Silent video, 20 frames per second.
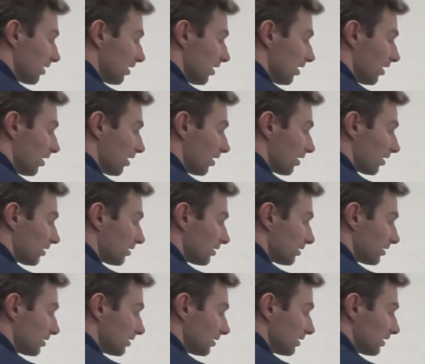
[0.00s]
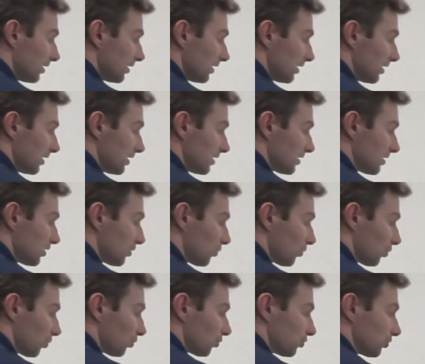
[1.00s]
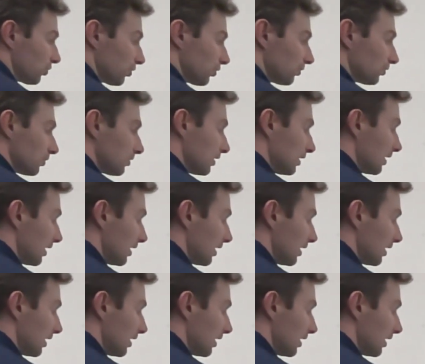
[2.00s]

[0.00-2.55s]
r is equal to